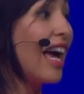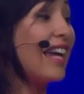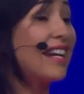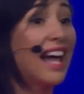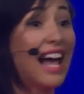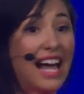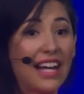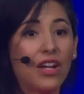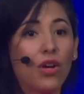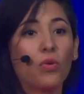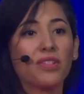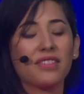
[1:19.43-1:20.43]
and
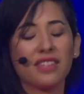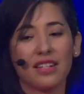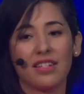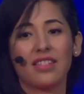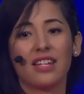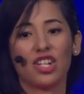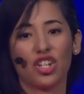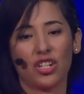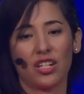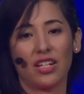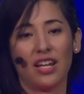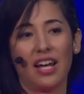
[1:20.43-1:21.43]
adequate
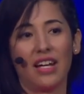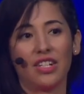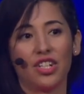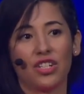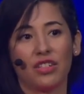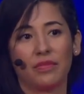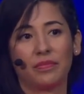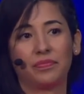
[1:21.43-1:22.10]
sanitation and hygiene.